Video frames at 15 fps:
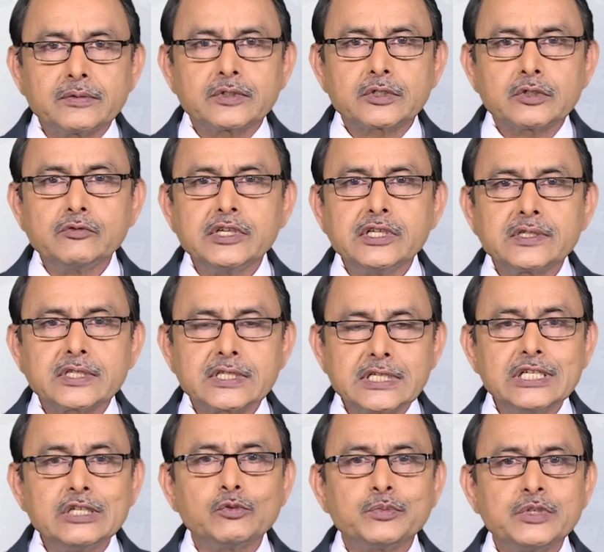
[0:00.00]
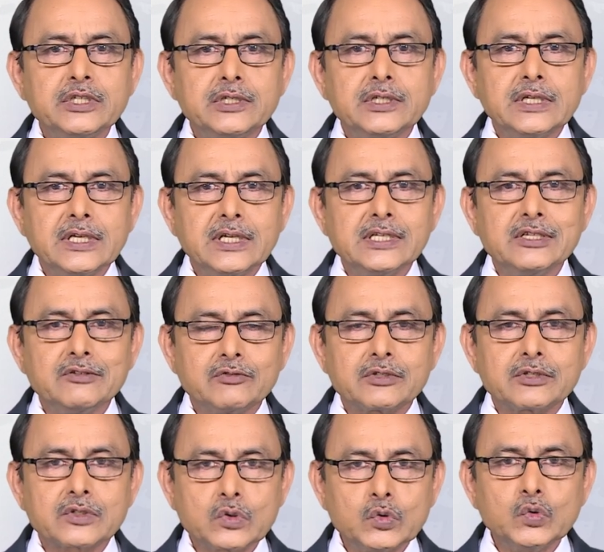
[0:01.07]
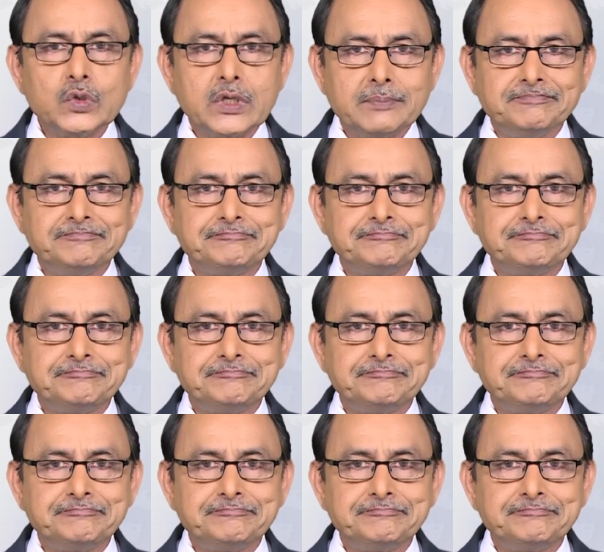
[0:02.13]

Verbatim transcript: student COP in your school,